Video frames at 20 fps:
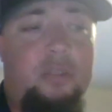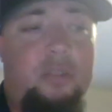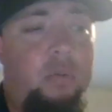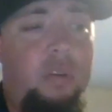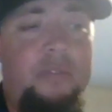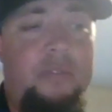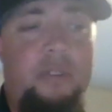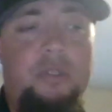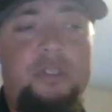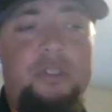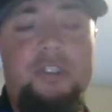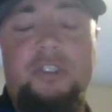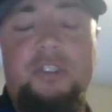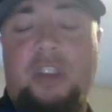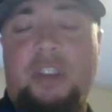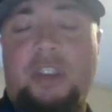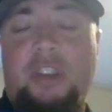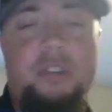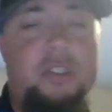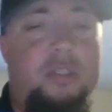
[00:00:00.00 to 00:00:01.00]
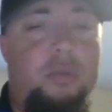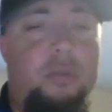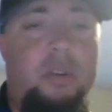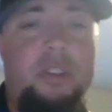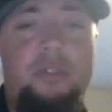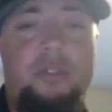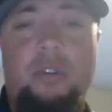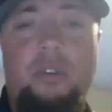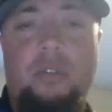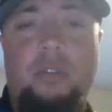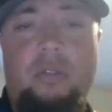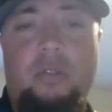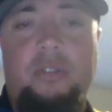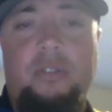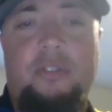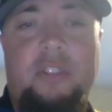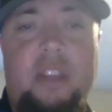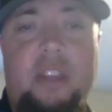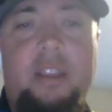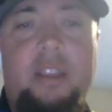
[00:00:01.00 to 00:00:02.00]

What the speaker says: the 12-year-olds just like I treat the 22-year-olds.